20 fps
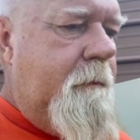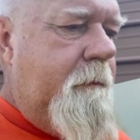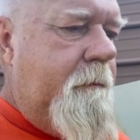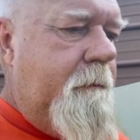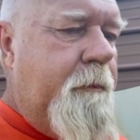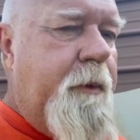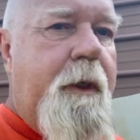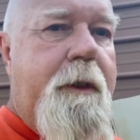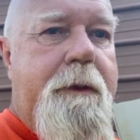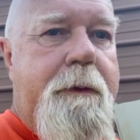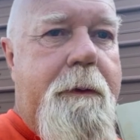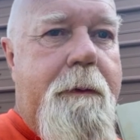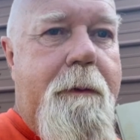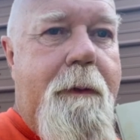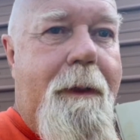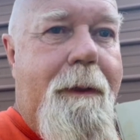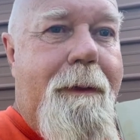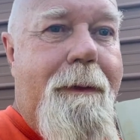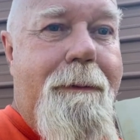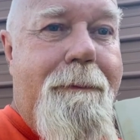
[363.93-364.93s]

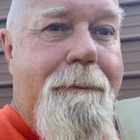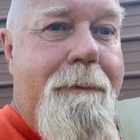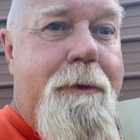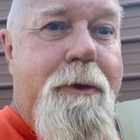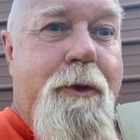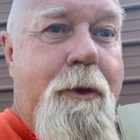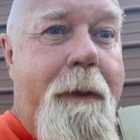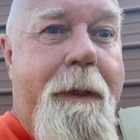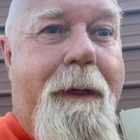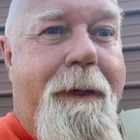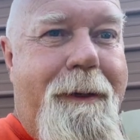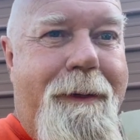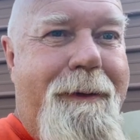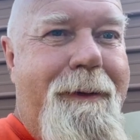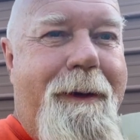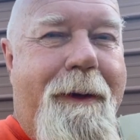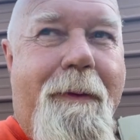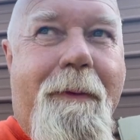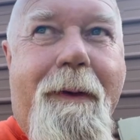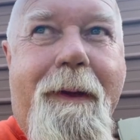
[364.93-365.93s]
pressure treated
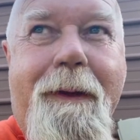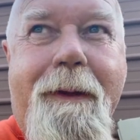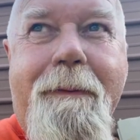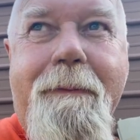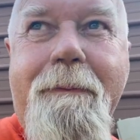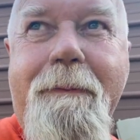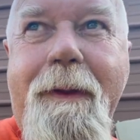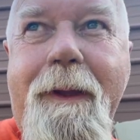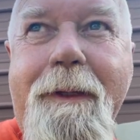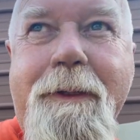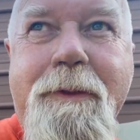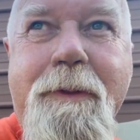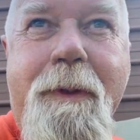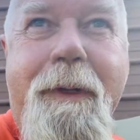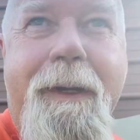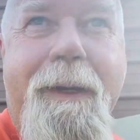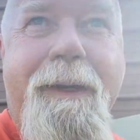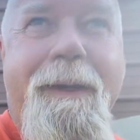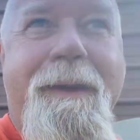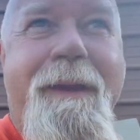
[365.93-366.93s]
anyway.
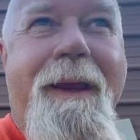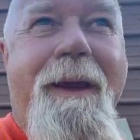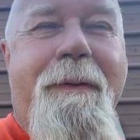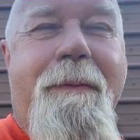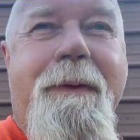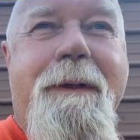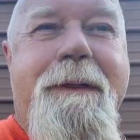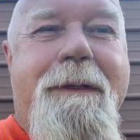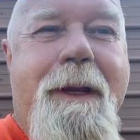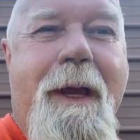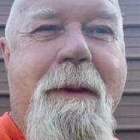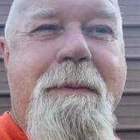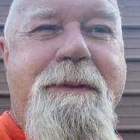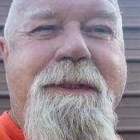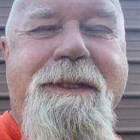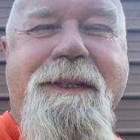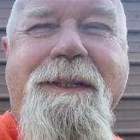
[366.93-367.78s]
Treated, yeah, with Thompson